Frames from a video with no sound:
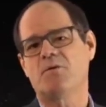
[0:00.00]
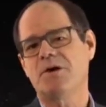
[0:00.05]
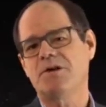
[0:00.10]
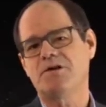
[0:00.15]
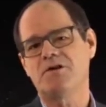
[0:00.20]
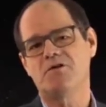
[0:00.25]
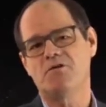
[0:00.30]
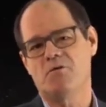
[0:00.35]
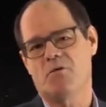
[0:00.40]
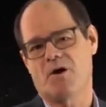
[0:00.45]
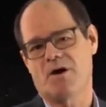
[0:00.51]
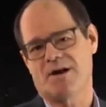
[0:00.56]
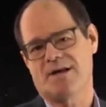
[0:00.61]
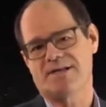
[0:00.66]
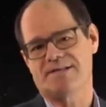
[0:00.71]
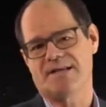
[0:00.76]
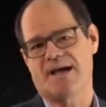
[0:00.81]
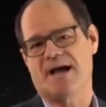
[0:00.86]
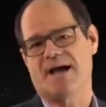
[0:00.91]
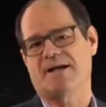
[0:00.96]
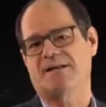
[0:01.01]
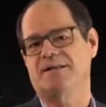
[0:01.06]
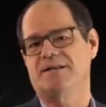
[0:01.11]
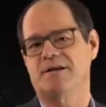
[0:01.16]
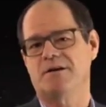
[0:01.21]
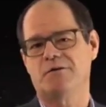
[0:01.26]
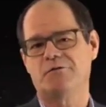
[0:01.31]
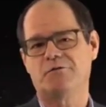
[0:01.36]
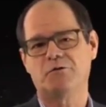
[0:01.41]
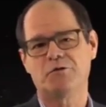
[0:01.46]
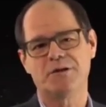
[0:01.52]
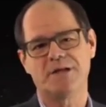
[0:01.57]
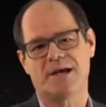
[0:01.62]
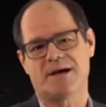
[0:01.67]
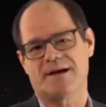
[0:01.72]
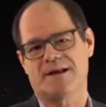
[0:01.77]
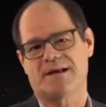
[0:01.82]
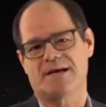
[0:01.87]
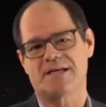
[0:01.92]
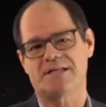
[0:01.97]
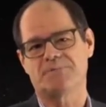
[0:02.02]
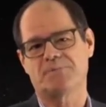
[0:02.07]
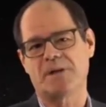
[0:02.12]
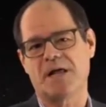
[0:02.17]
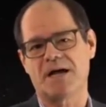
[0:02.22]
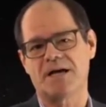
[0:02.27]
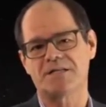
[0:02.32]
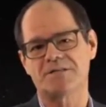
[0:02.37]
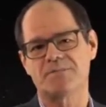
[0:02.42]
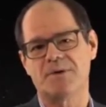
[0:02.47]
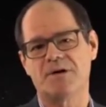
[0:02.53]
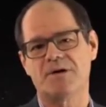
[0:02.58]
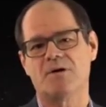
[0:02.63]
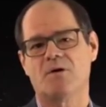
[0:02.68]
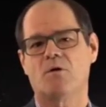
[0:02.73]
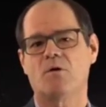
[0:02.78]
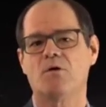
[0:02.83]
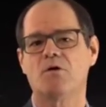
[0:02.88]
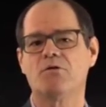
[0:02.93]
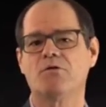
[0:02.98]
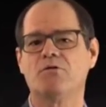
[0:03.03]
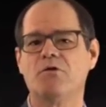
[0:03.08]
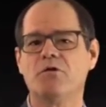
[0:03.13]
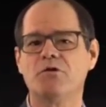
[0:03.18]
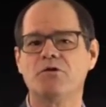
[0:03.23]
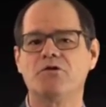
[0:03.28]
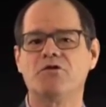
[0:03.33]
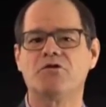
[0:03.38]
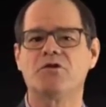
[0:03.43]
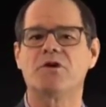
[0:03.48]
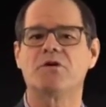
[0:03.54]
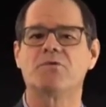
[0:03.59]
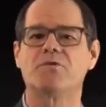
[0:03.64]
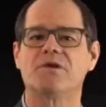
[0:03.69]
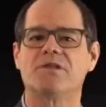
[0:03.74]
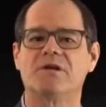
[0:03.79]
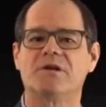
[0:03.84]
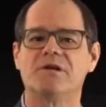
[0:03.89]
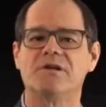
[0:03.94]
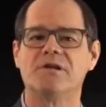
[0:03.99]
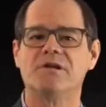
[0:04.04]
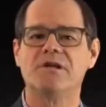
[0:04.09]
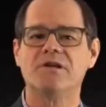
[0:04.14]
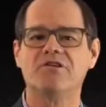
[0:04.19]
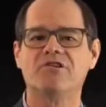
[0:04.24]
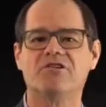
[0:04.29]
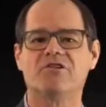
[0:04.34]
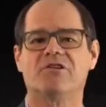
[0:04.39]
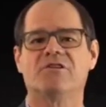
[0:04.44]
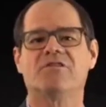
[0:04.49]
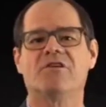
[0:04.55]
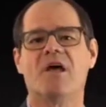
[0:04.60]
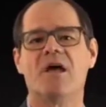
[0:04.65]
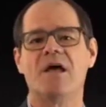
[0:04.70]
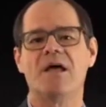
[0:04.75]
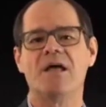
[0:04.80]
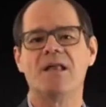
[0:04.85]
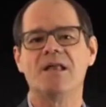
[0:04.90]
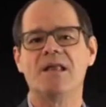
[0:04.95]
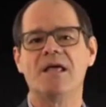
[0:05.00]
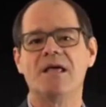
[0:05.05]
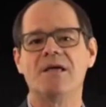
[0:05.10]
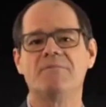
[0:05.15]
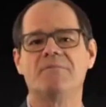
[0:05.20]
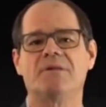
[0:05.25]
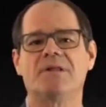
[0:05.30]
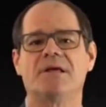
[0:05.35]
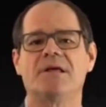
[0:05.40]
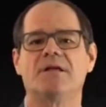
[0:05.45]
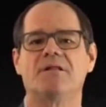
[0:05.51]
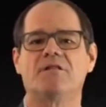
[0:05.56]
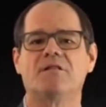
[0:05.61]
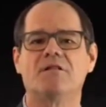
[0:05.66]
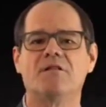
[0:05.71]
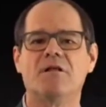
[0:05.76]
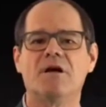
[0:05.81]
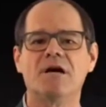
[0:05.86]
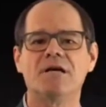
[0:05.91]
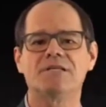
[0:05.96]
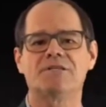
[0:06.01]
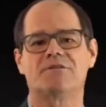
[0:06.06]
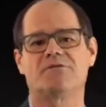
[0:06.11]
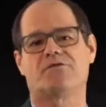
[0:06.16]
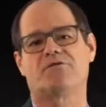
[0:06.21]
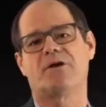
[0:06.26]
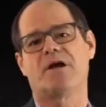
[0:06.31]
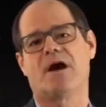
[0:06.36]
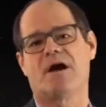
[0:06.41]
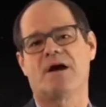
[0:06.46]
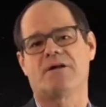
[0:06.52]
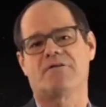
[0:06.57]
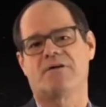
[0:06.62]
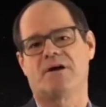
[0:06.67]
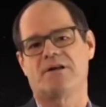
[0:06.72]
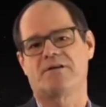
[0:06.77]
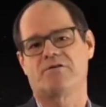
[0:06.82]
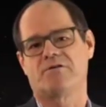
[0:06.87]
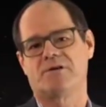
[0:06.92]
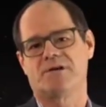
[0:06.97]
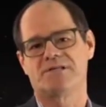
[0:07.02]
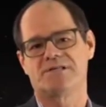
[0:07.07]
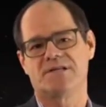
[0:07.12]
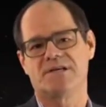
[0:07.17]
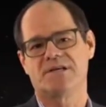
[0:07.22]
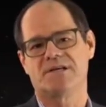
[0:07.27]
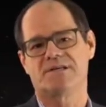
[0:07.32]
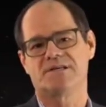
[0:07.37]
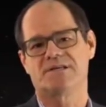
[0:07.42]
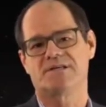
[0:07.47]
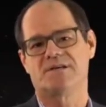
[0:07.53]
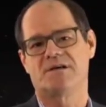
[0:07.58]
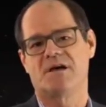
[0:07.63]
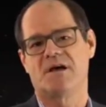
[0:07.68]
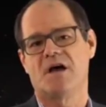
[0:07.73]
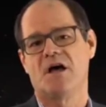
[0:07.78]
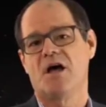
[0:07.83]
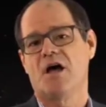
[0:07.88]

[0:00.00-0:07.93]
What do you want exactly? A fully ionized plasma or a photosphere with conditions enabling lots of free hydride to exist?